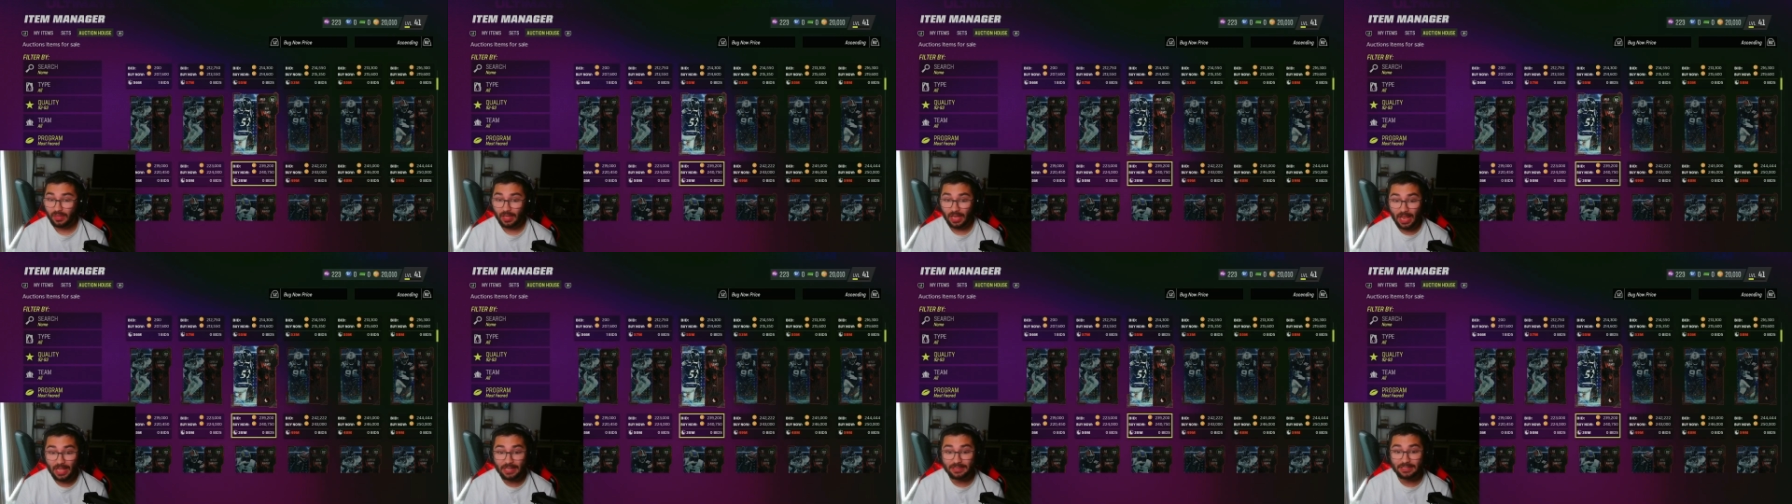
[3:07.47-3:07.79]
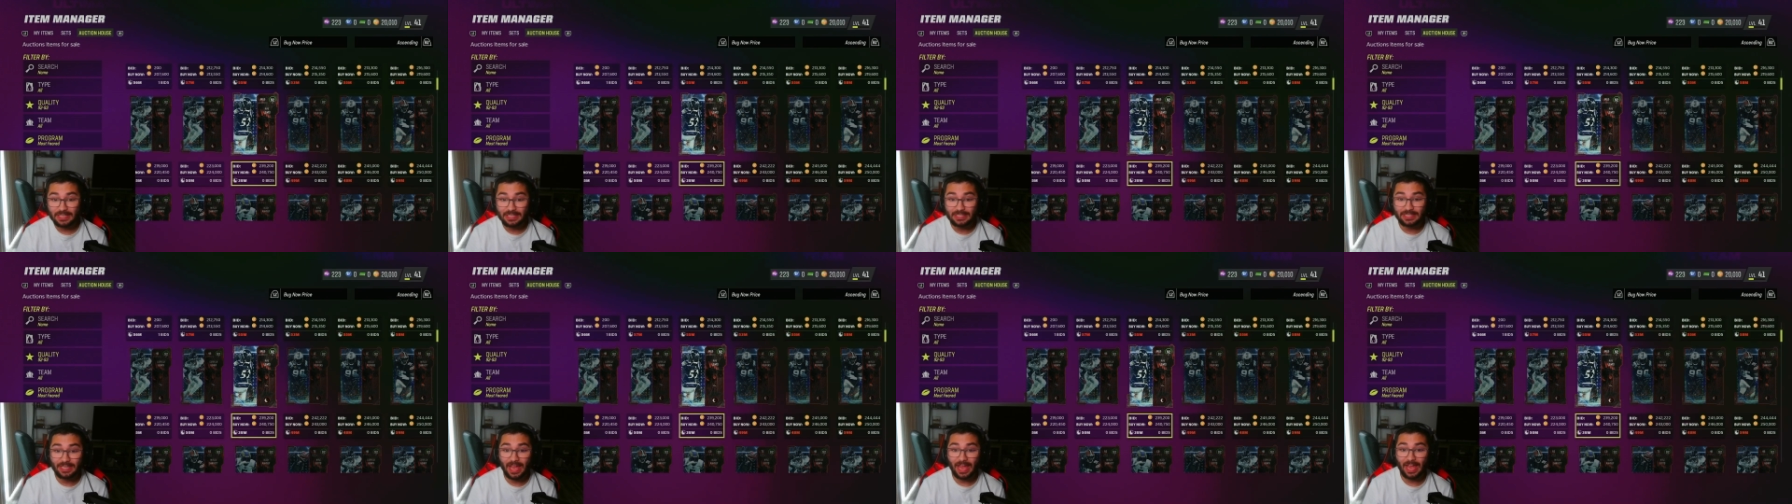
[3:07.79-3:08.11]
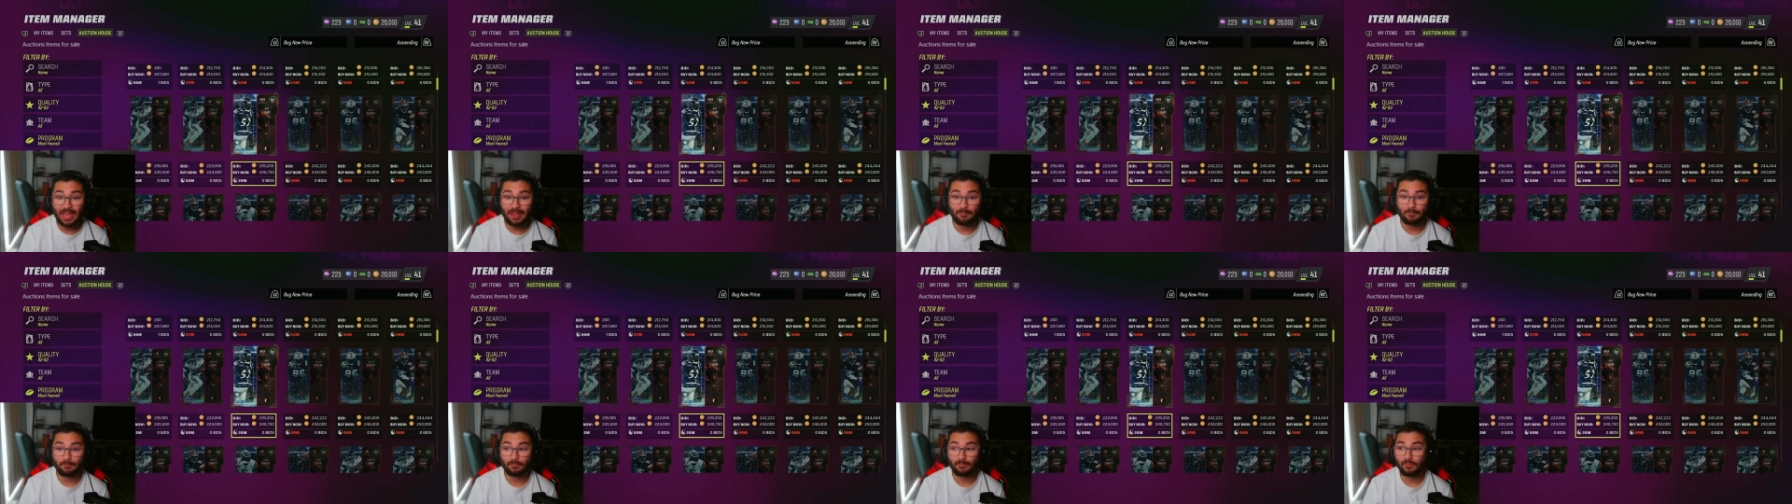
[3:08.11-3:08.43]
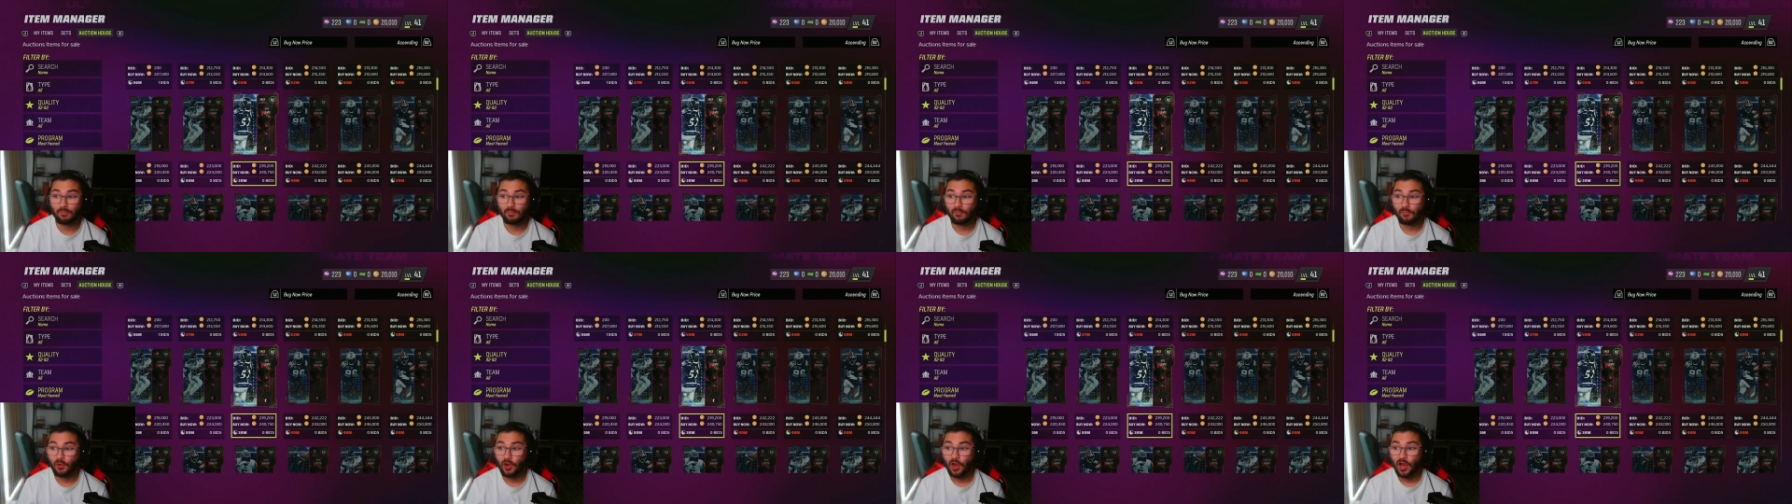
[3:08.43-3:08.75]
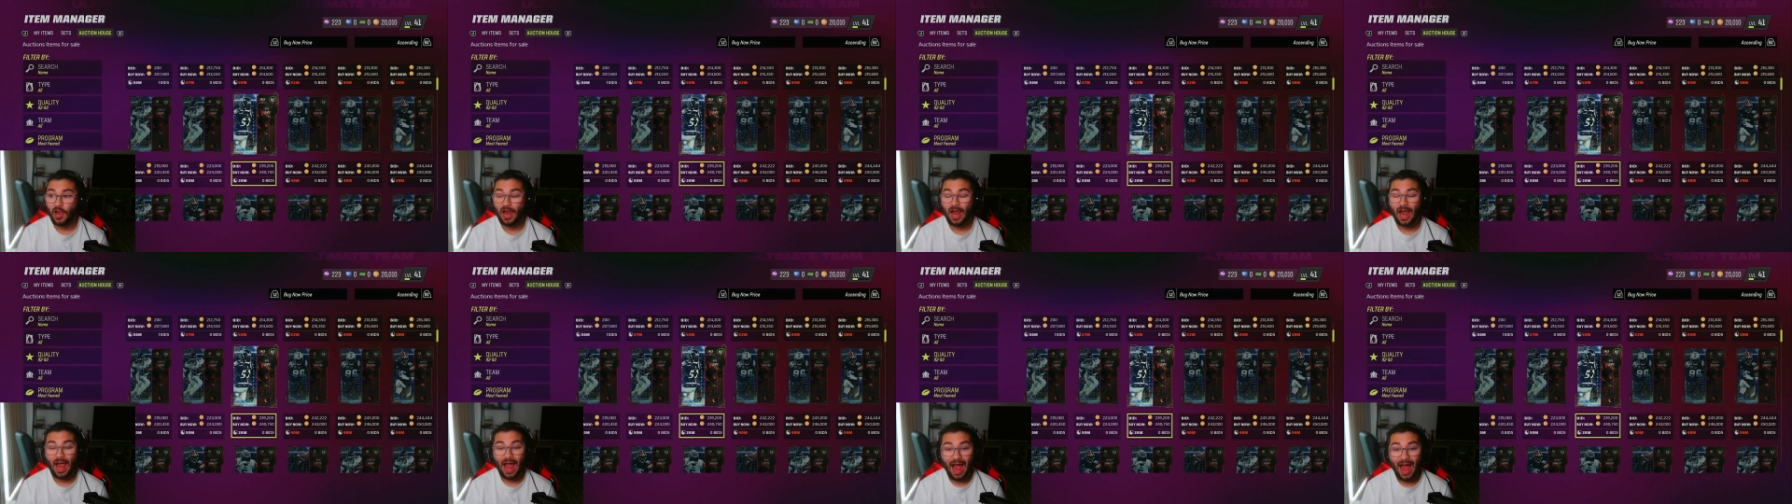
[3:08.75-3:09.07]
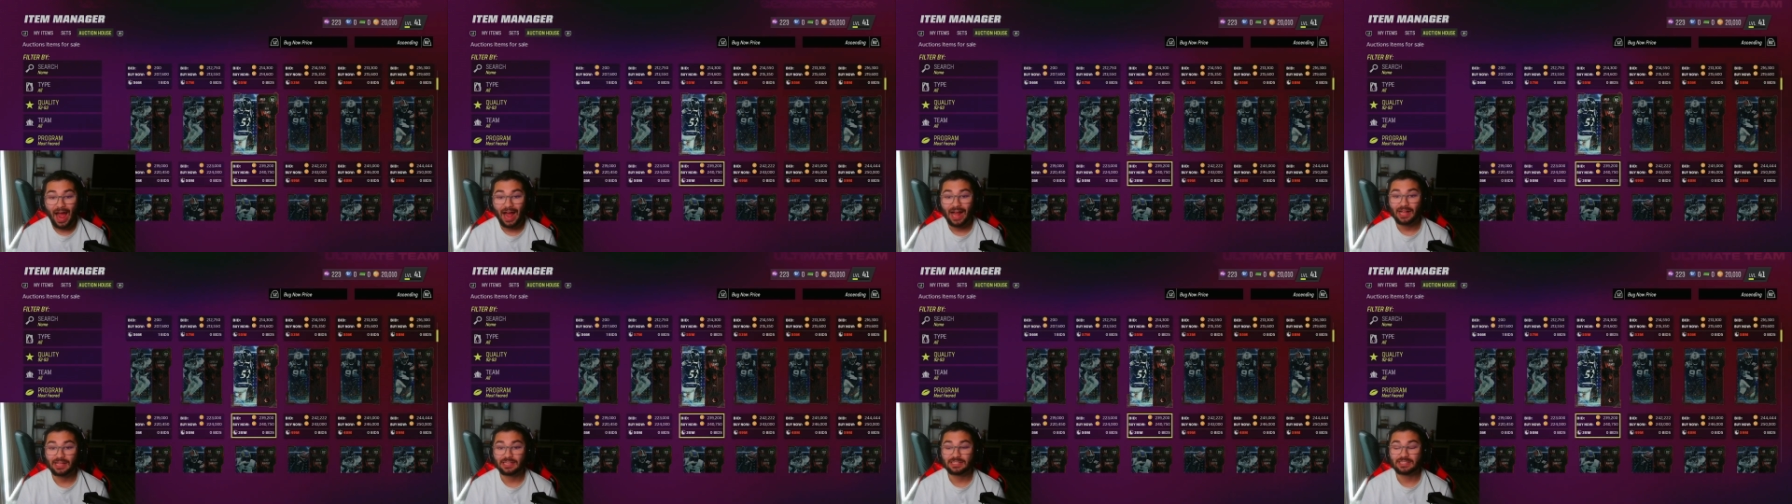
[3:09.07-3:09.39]
in this game
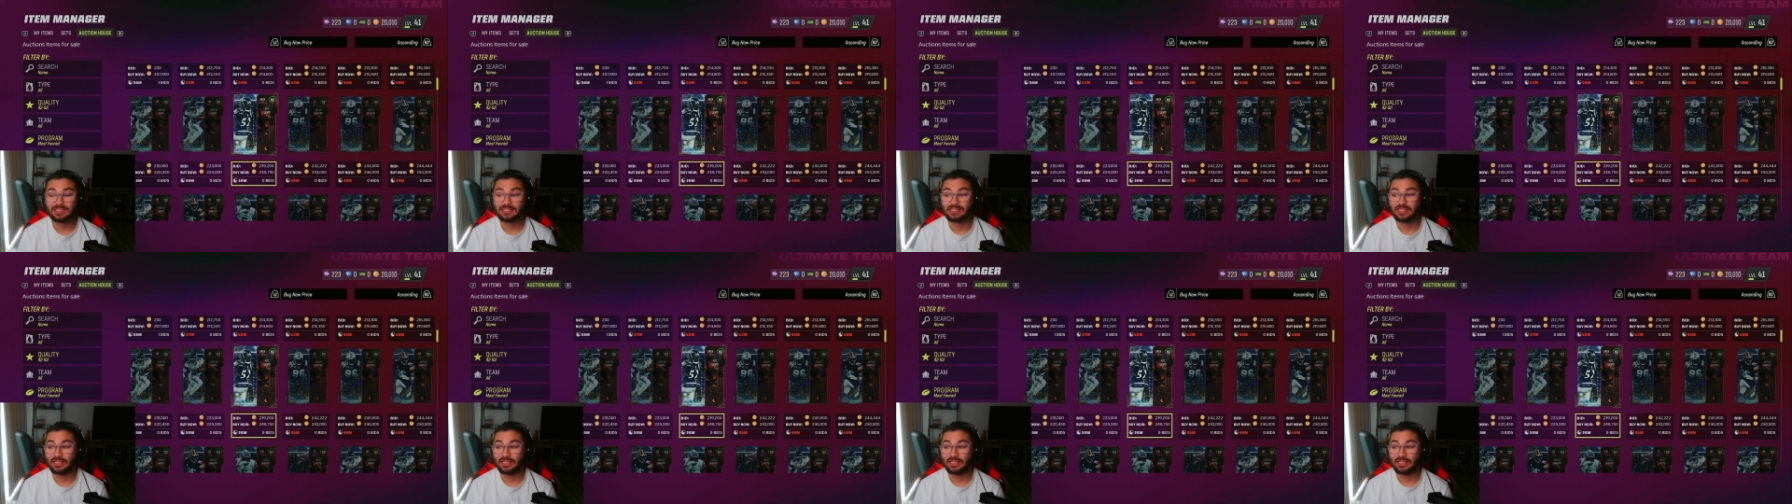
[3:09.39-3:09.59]
has